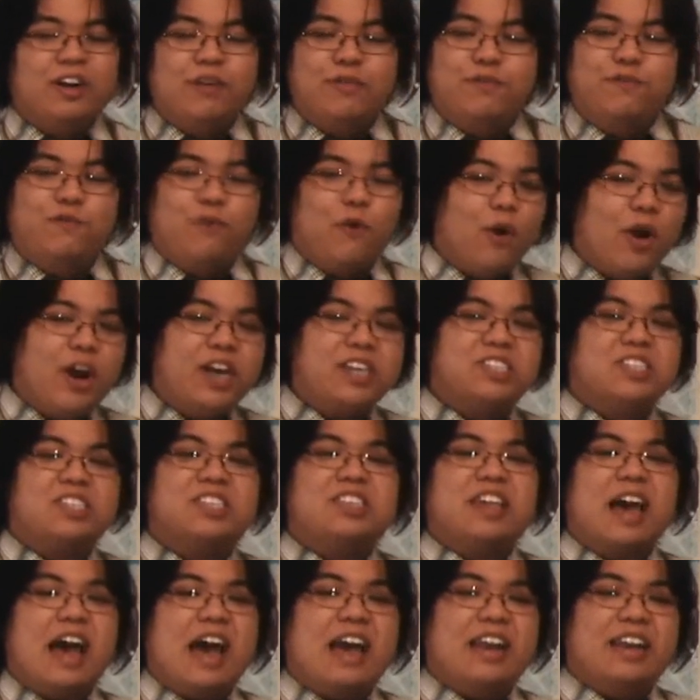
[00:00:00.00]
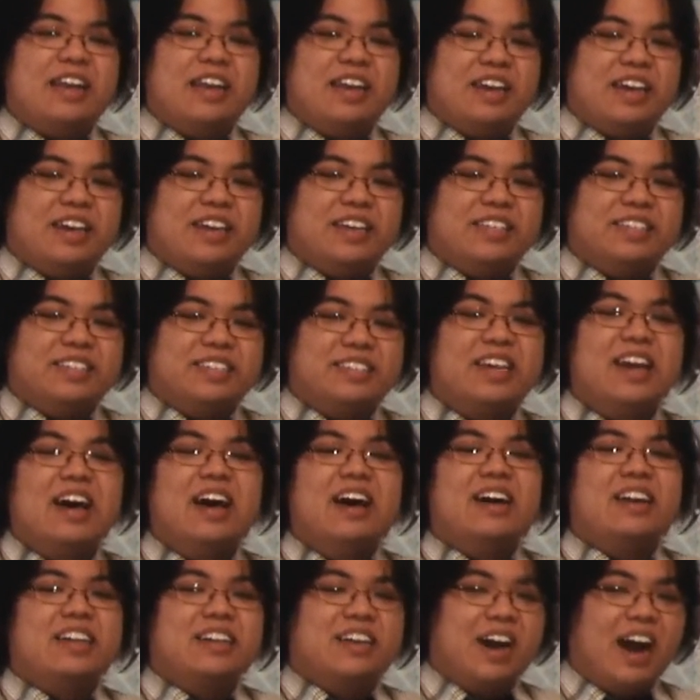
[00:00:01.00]
voice that is
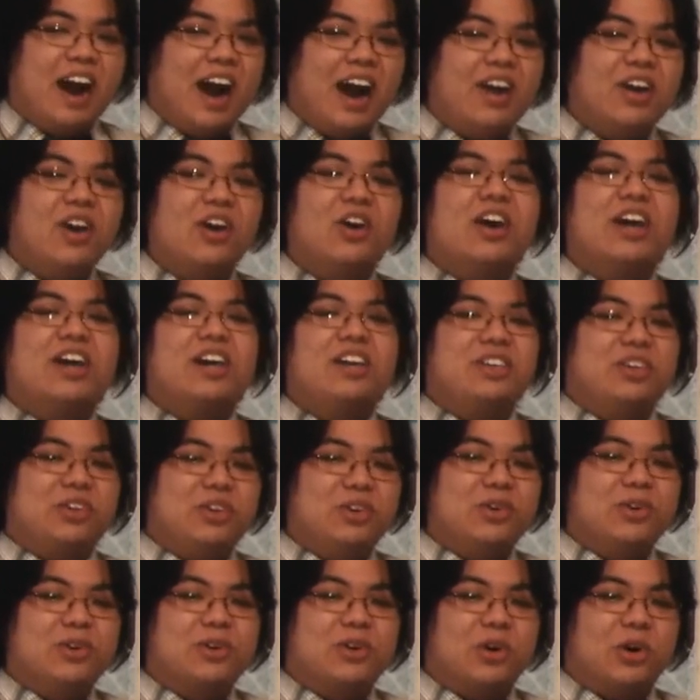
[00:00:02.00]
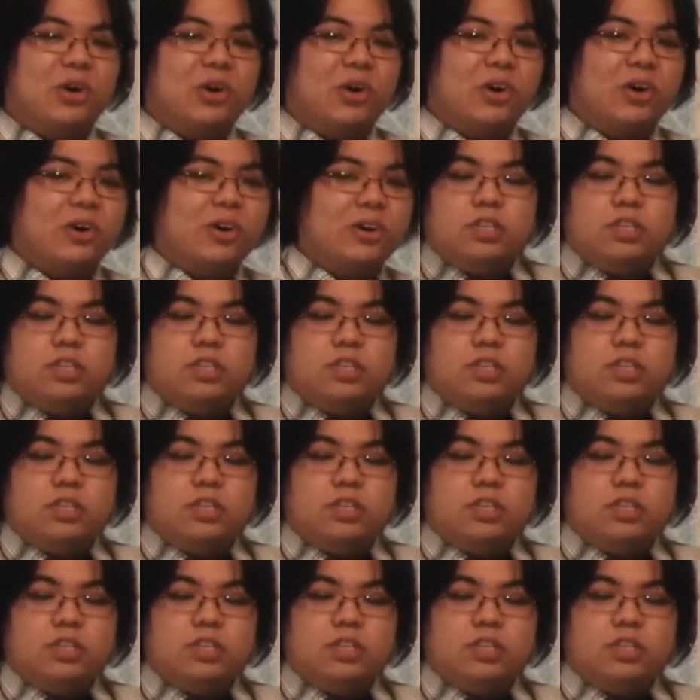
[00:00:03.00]
Kanoe Yuko.